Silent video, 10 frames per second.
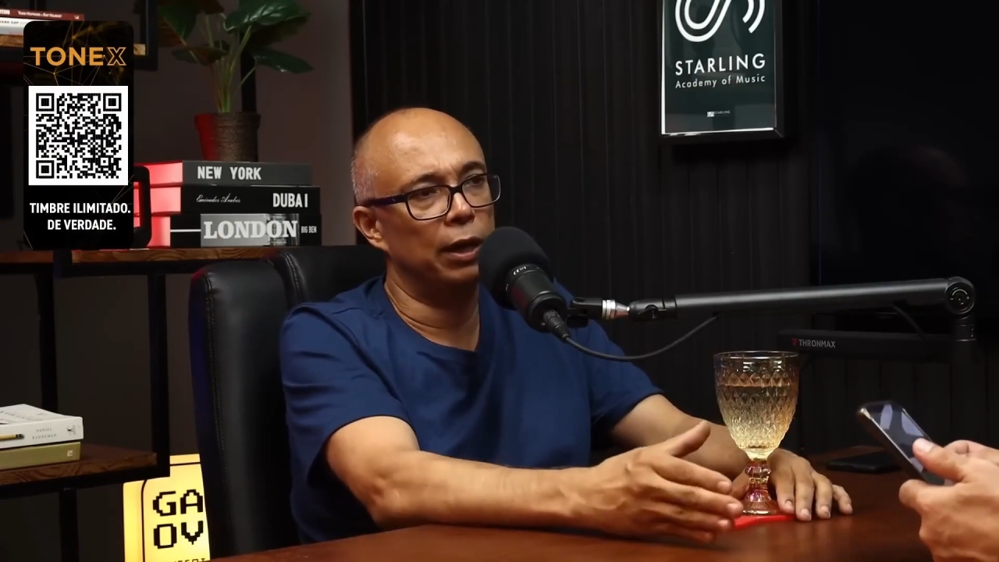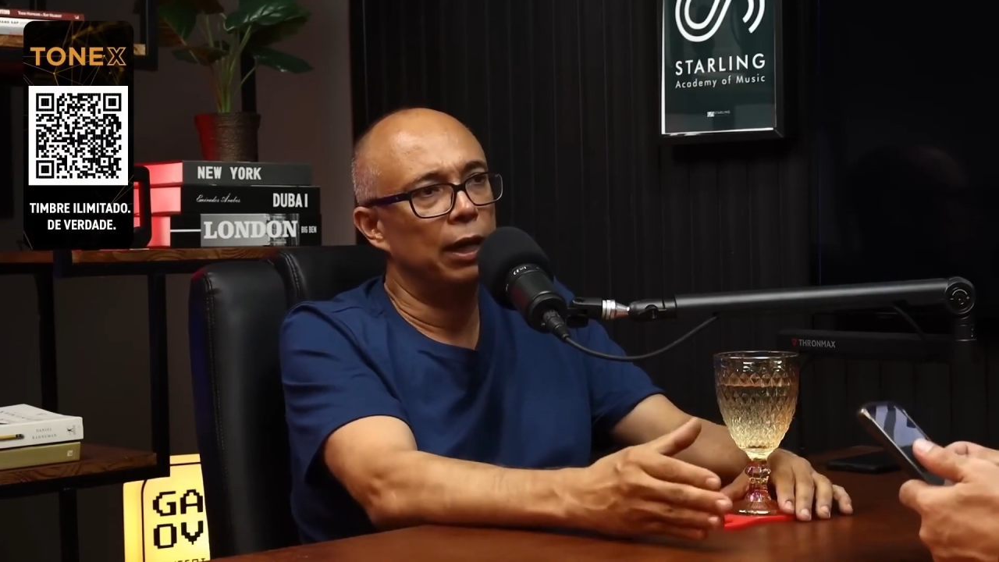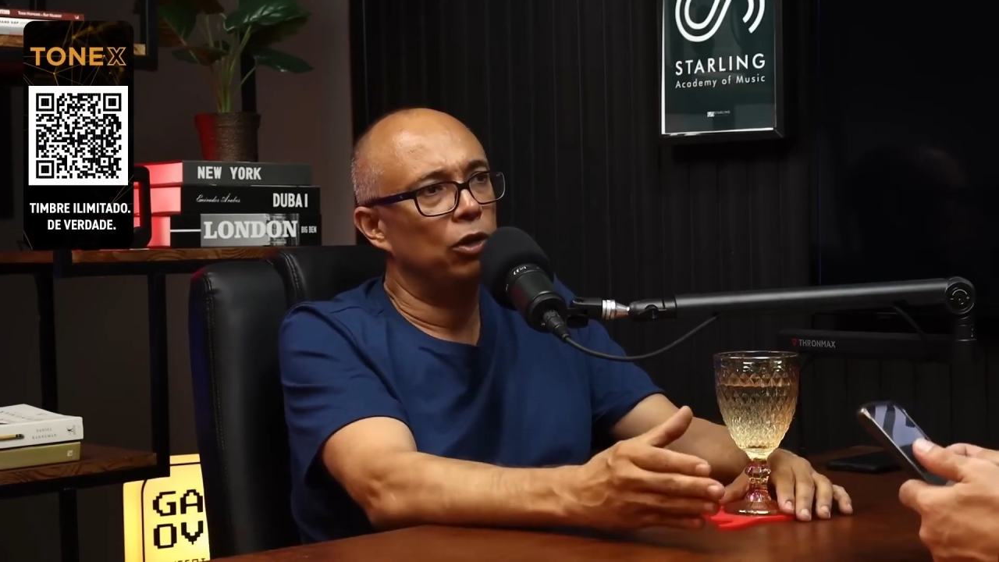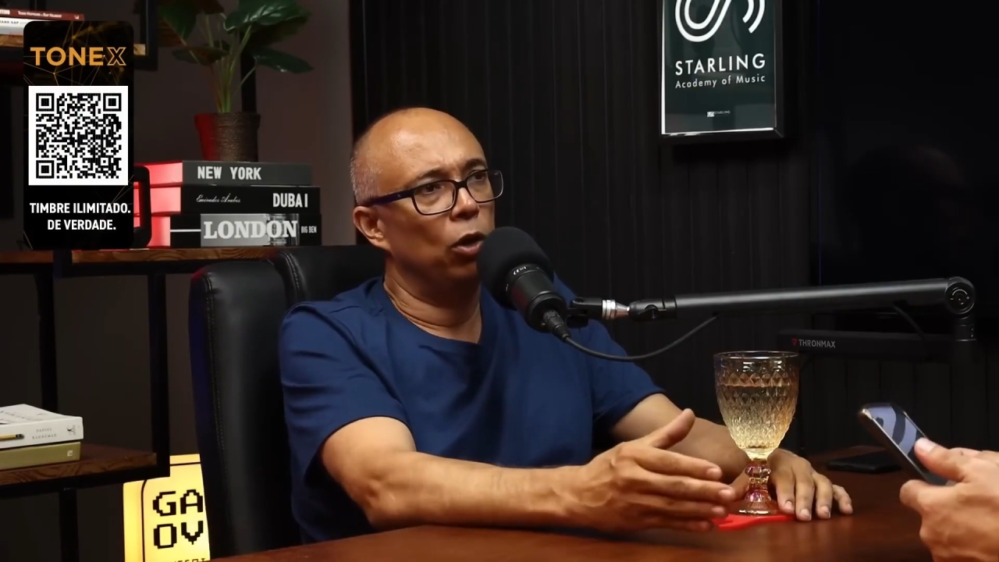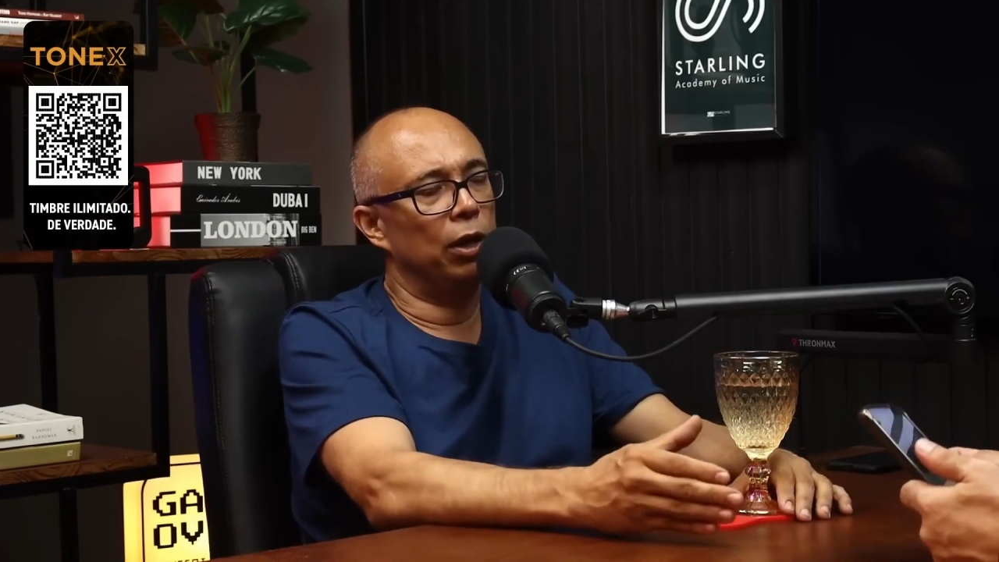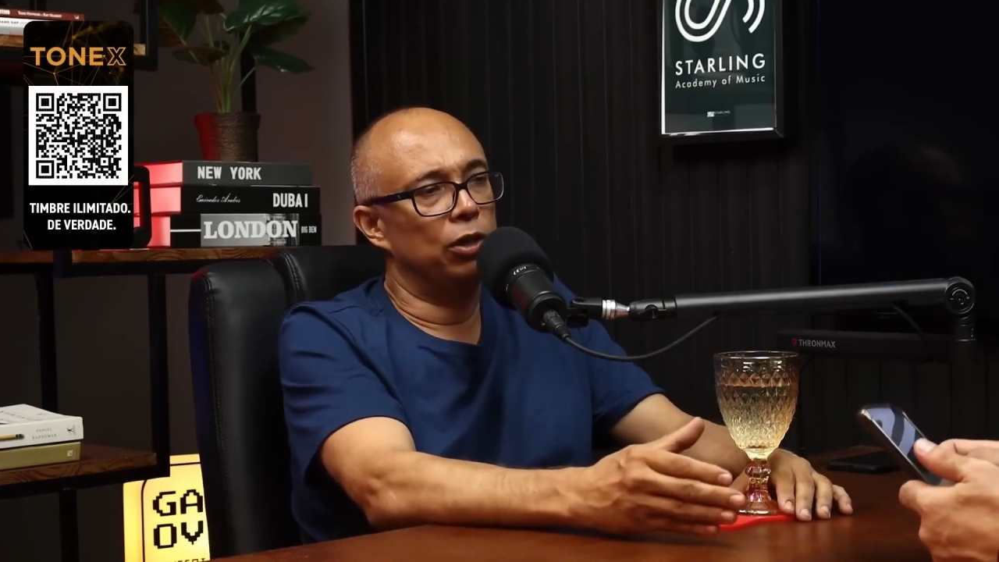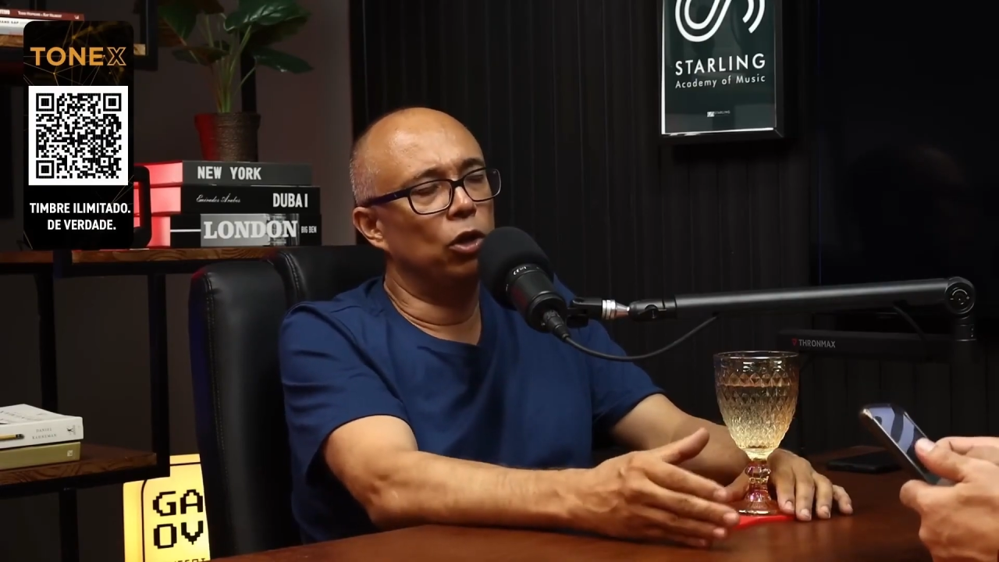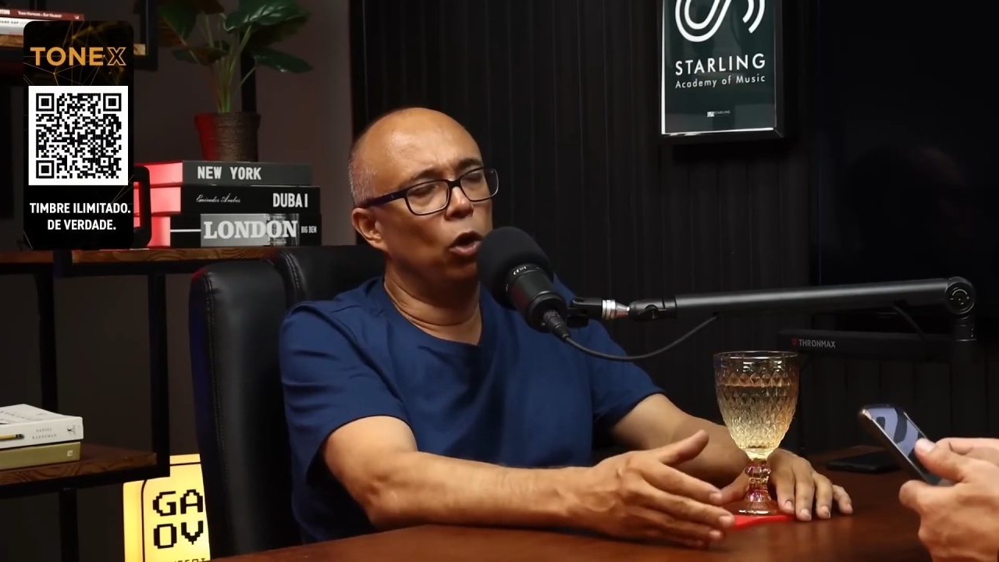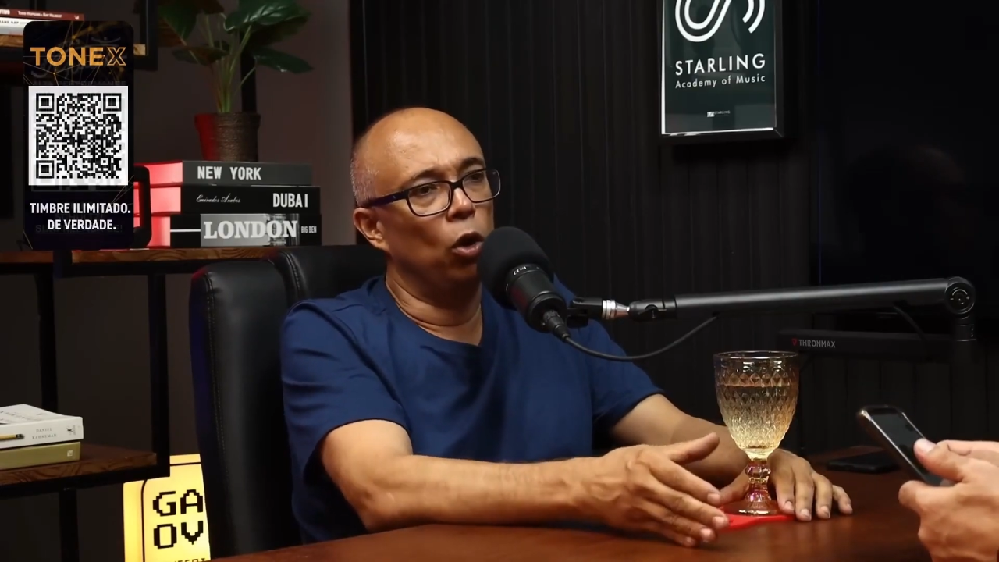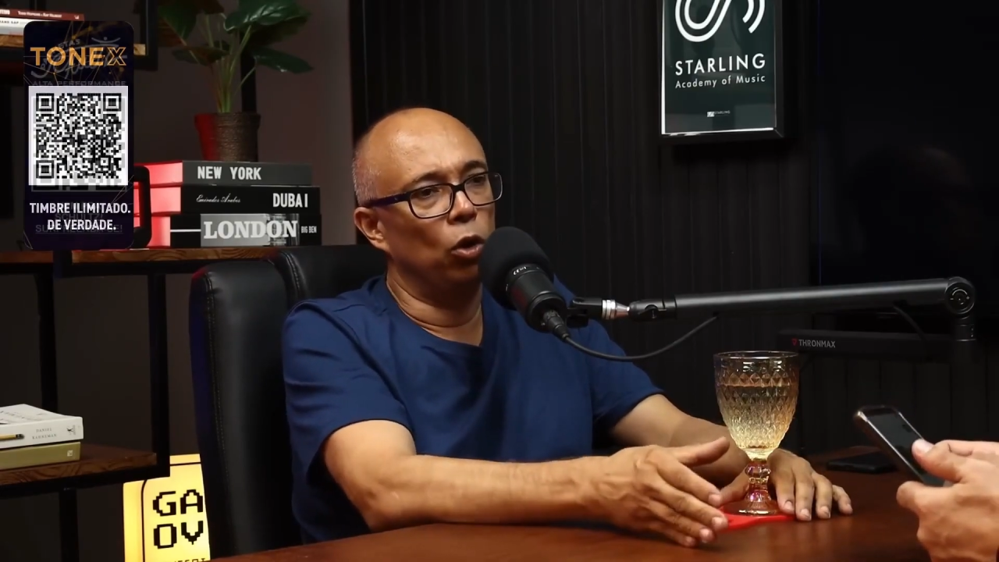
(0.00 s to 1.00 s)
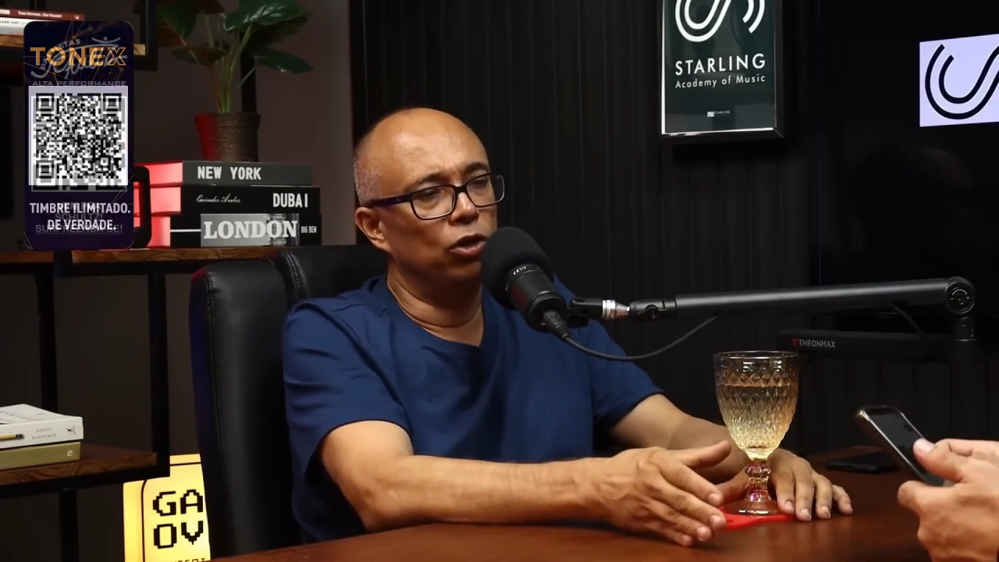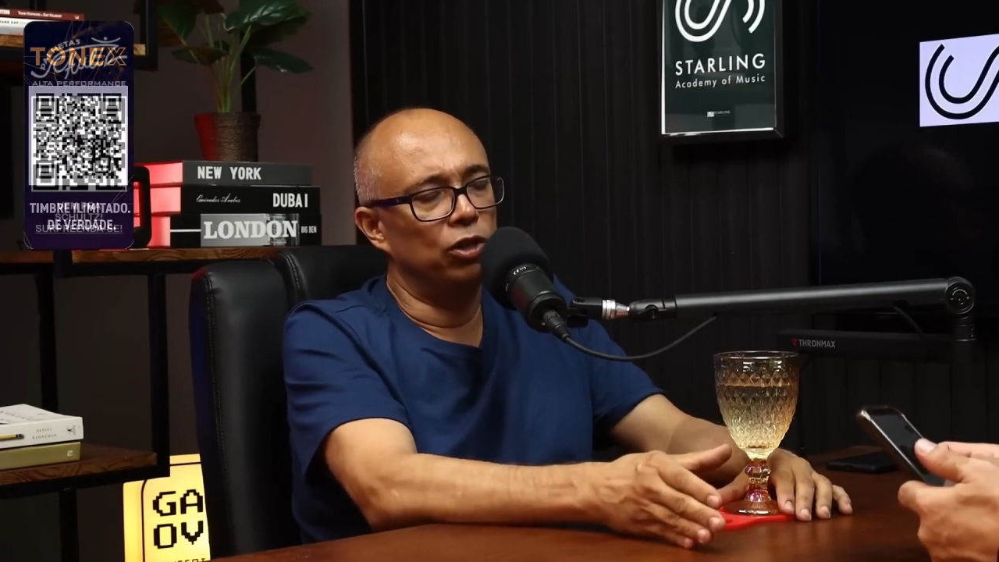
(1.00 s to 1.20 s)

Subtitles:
electronics course,